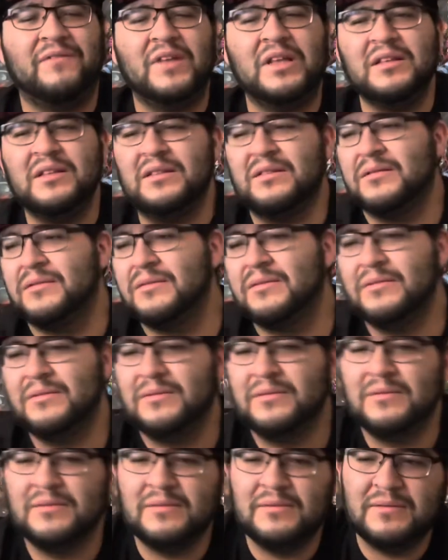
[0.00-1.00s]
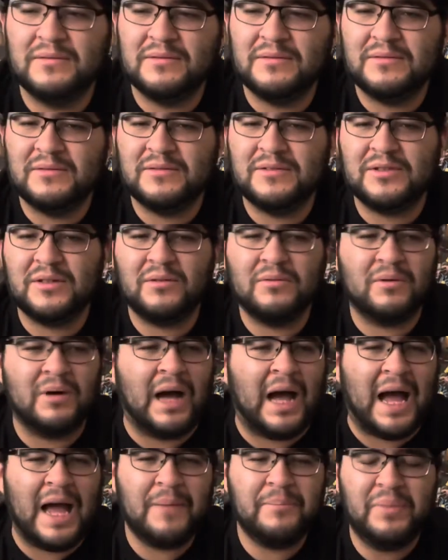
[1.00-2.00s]
villain? So
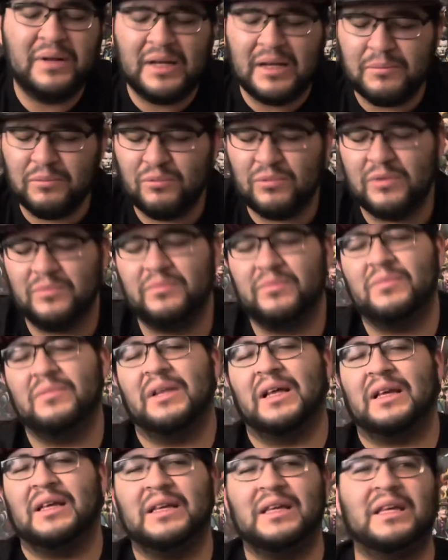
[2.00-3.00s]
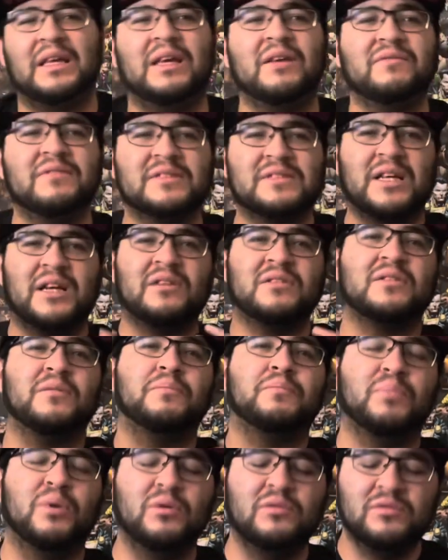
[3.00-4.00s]
hype it up one, like give this character a
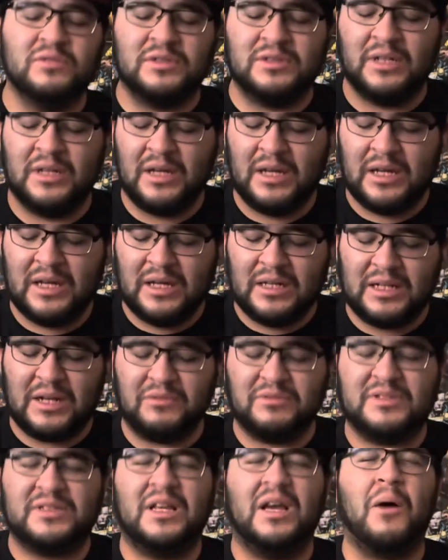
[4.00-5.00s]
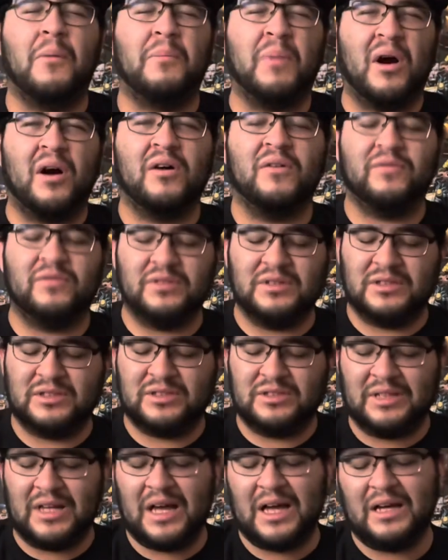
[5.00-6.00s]
boost that we see how powerful it
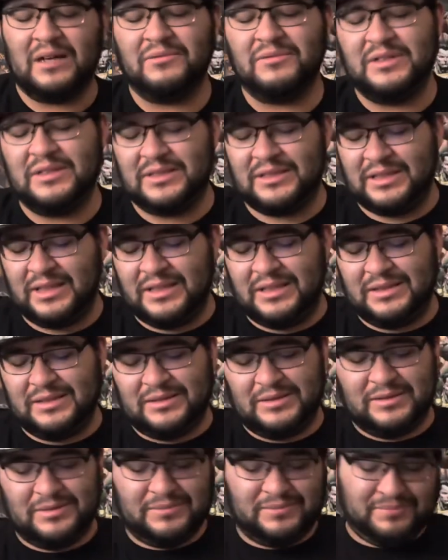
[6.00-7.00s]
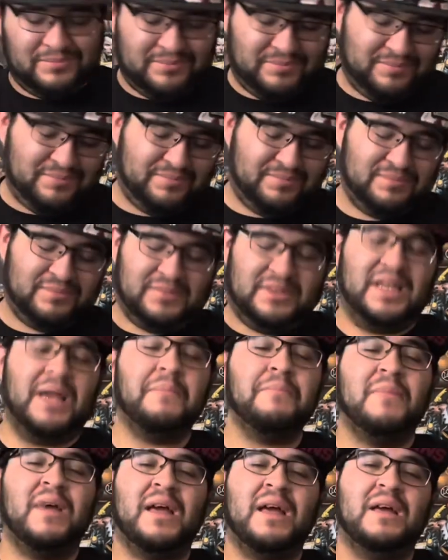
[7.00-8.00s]
is. Nah, we've seen their
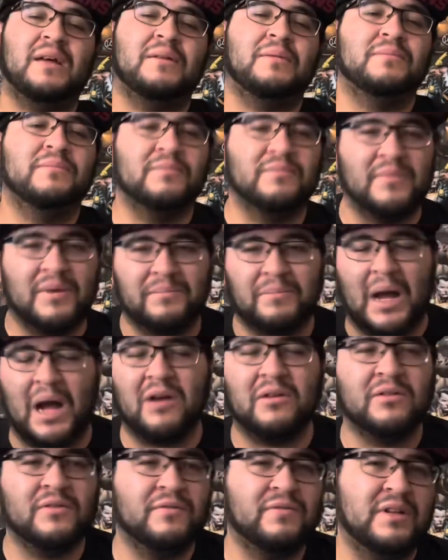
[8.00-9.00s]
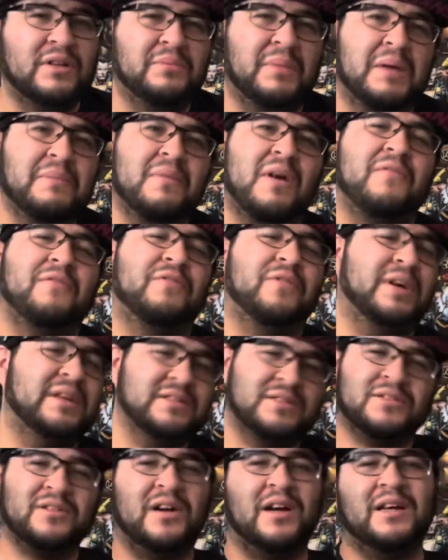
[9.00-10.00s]
get mad, powerfully made my
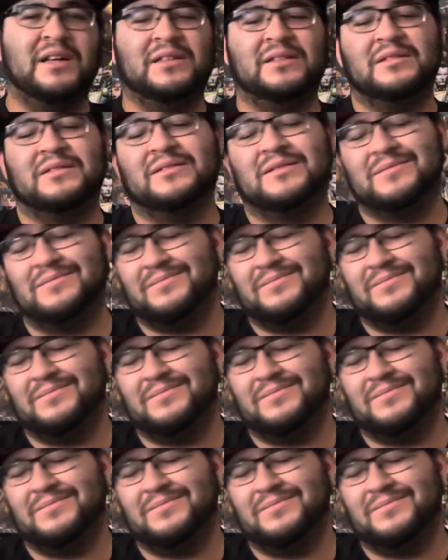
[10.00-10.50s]
friends cry. And